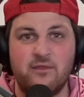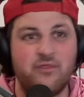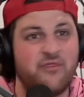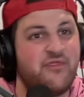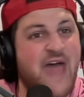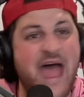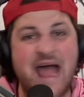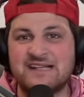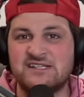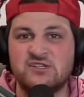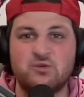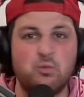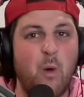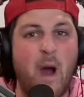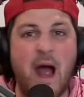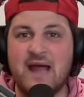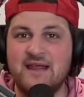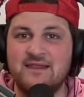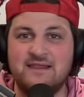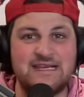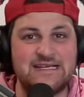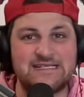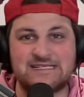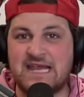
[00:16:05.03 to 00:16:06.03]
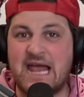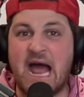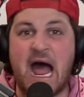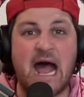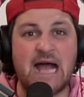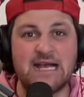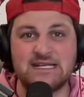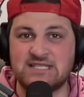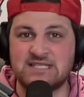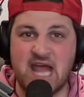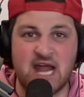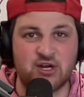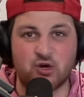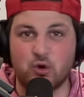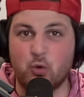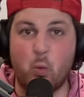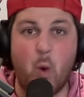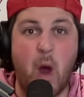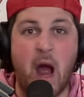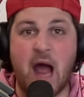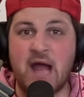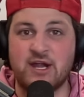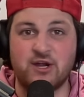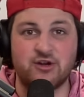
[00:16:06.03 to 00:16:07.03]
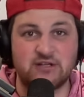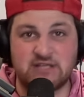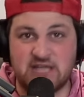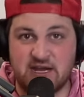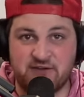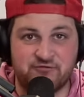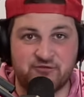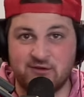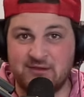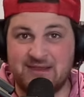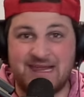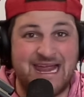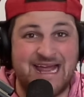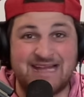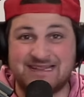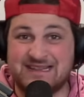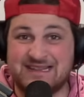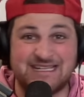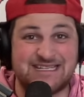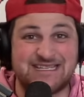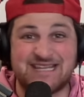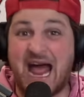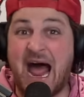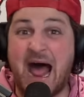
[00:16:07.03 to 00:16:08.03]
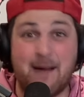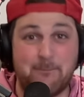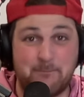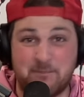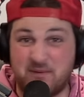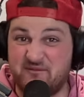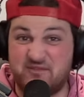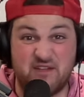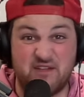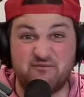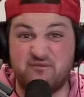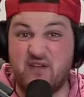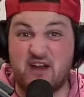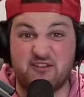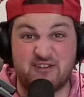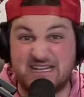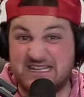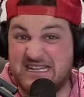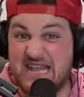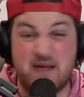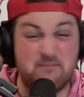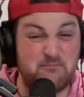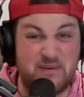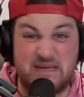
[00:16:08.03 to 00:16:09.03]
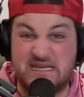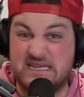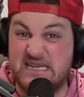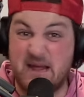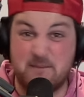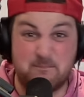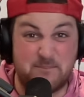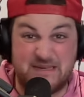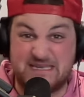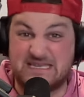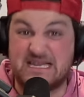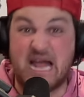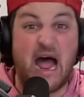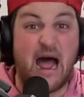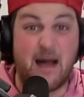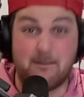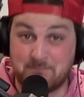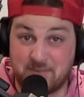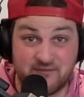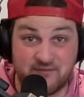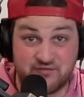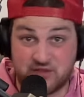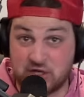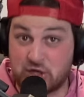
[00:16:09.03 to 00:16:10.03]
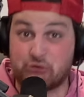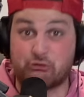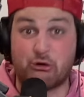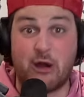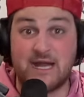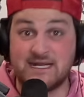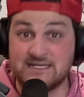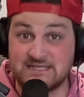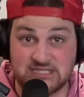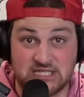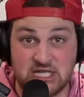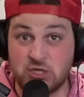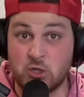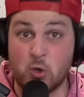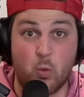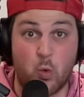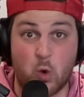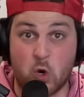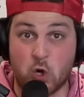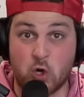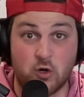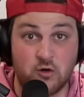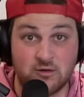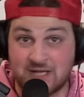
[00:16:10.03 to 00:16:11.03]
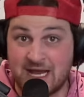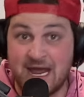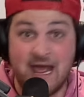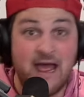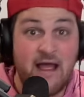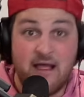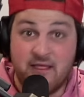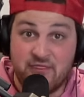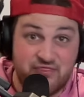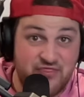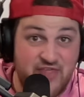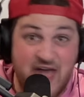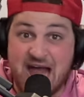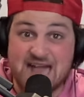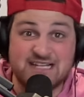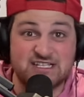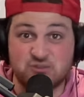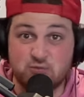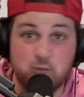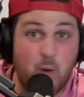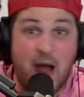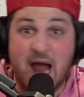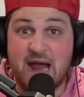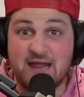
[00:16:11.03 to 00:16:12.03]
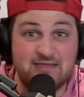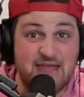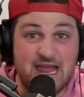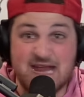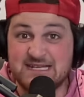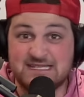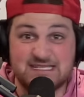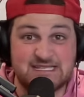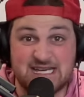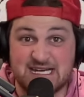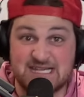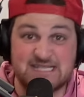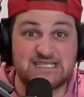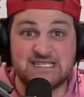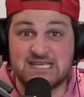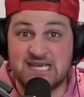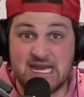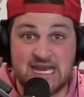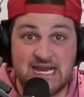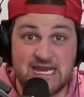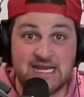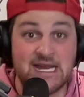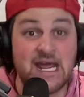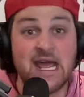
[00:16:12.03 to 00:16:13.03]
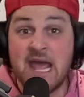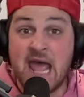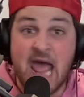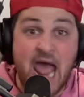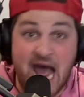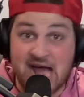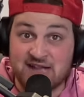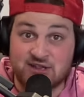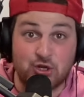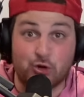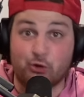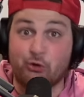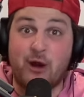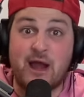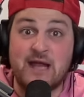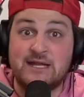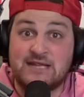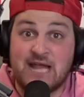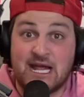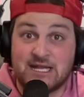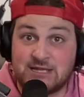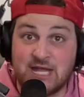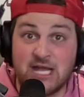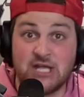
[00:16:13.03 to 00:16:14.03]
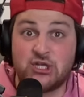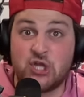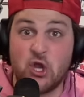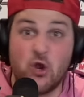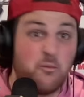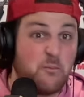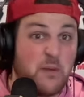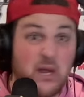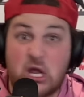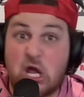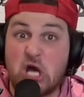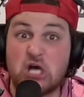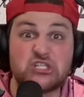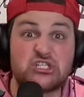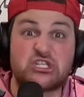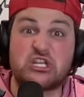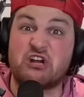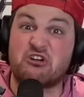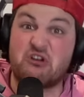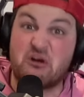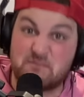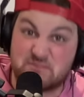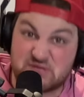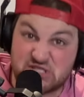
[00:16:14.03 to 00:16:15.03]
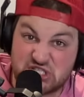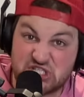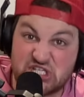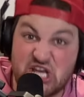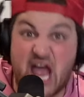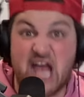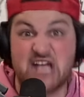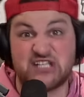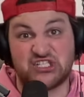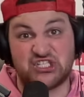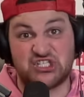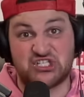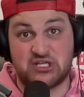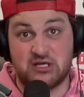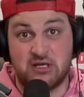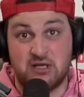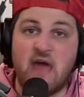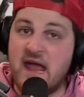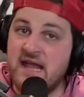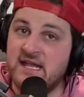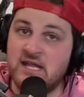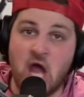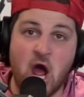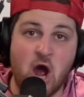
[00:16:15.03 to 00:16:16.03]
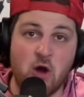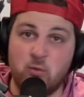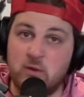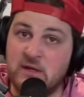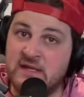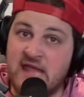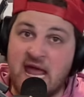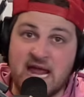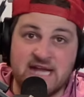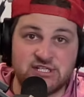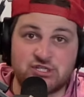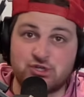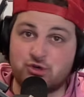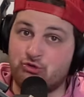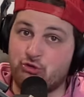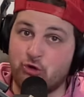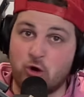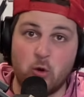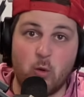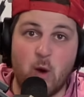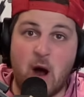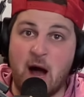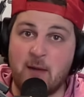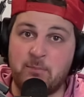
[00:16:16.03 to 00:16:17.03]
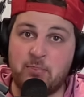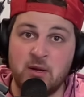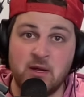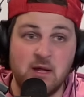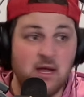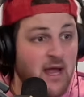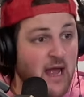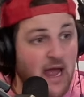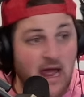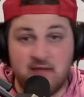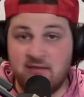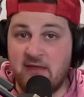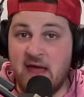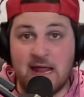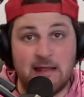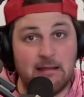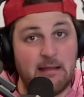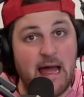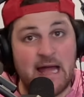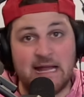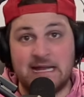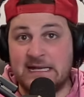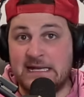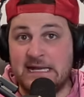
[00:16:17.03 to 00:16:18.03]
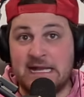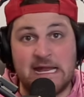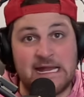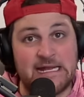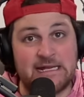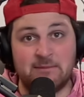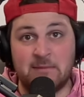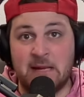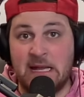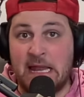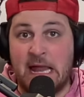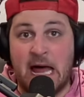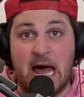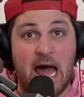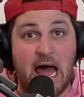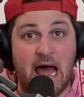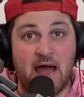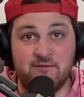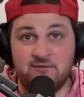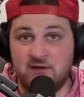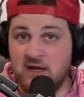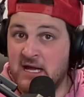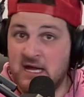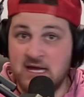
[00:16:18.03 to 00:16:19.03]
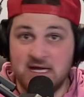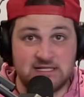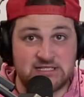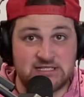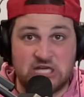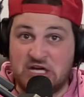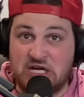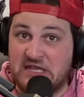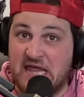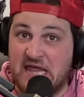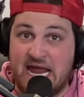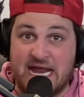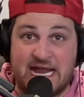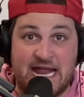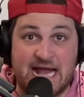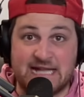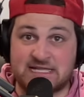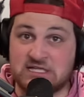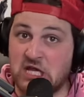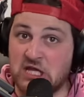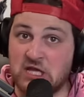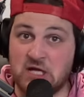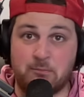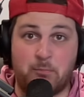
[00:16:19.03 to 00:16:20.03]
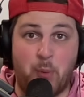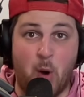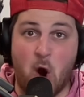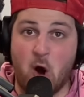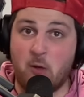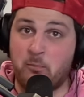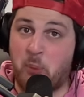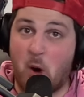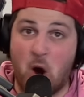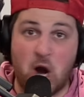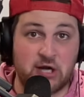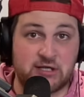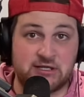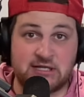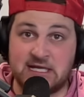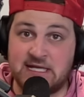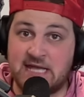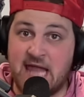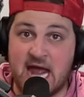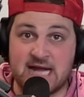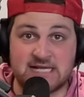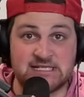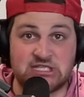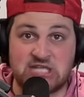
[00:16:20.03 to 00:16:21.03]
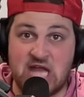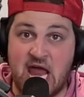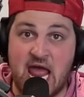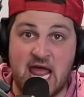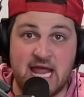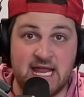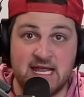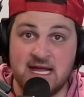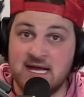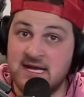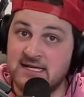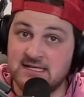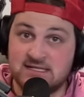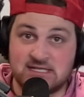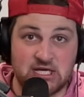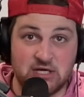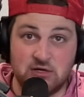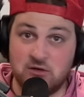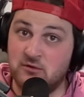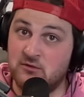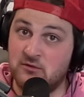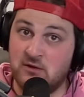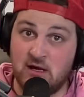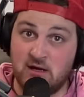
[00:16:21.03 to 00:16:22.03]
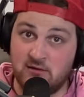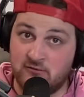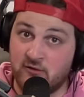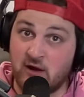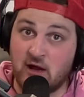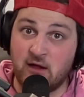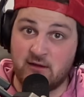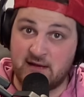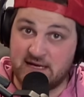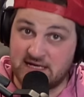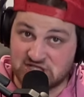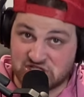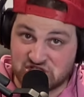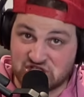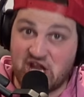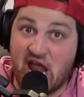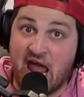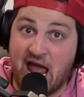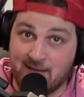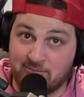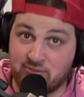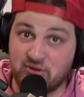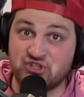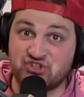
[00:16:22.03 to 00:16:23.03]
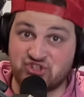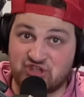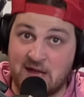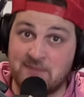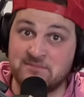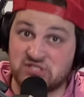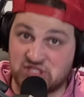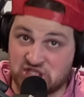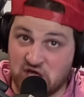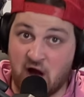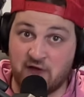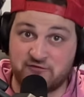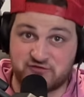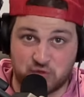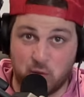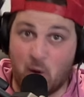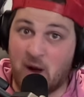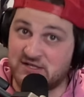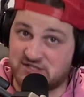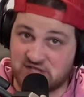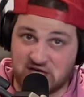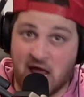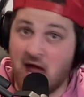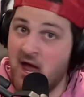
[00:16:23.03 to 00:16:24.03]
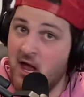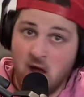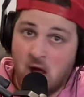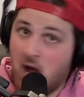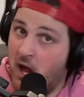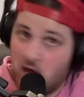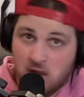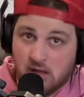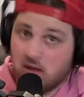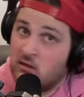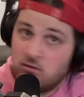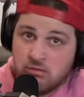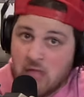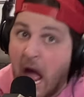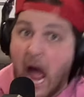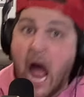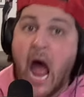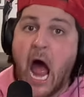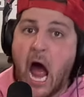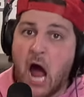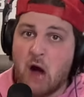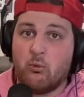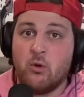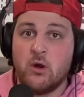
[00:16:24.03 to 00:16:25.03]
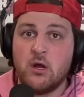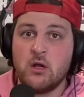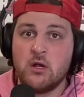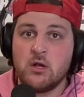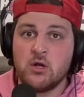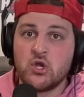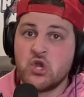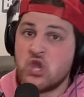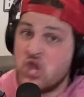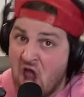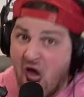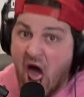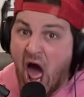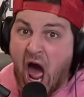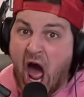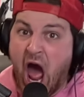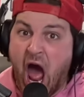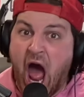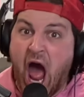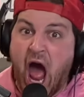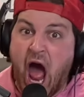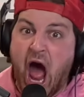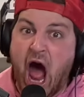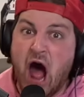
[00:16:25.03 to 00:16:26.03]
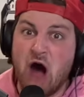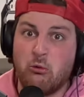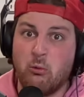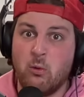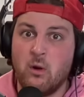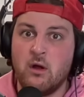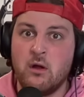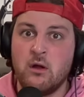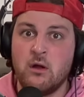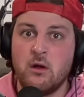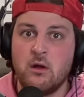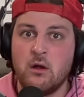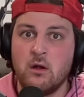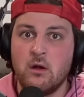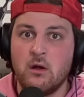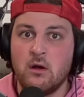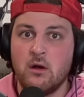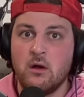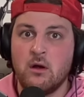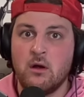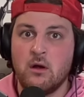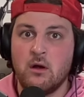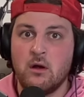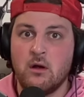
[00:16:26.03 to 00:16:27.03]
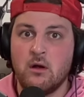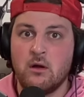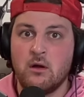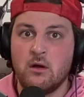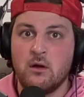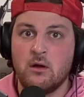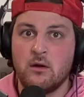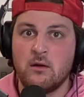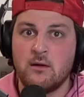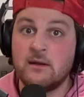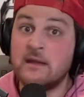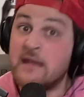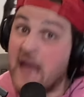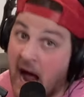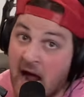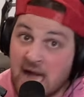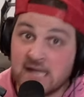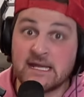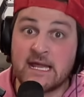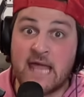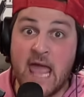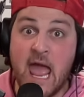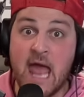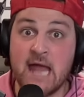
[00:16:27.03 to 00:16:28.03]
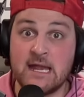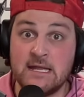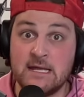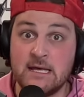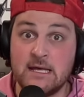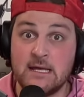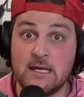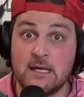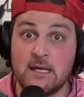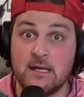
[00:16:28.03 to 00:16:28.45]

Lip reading: That's why these guys that are wired differently at the top of the very tippy-tippy top of the greatest in the world, that's why they succeed at the rate that they do, because they're obsessed. They know when they screw up and they let it eat them alive until they get to the ballpark the next day to really establish themselves once again. No! No! Not again.